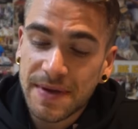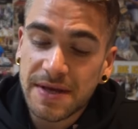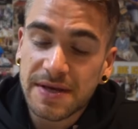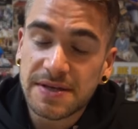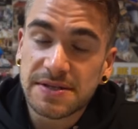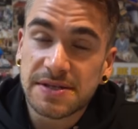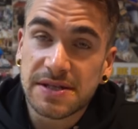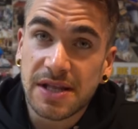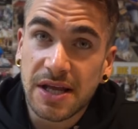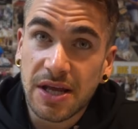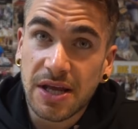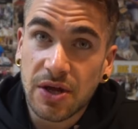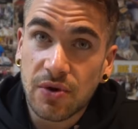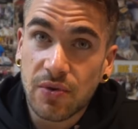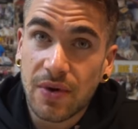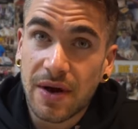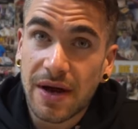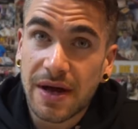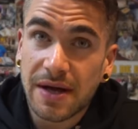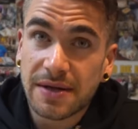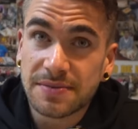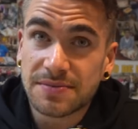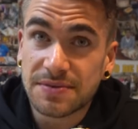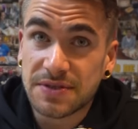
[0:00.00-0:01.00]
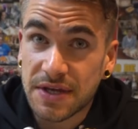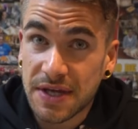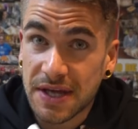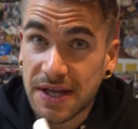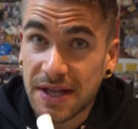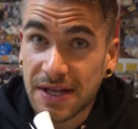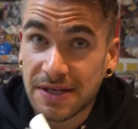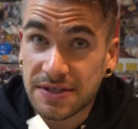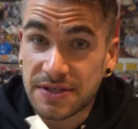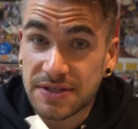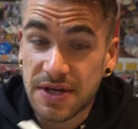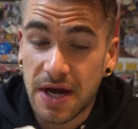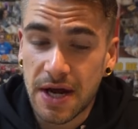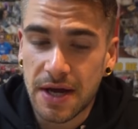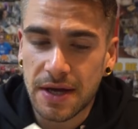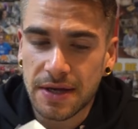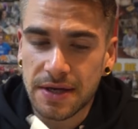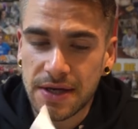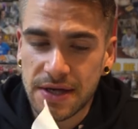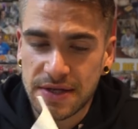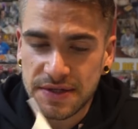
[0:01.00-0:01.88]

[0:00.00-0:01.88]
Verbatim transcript: because lingua, eating tongue,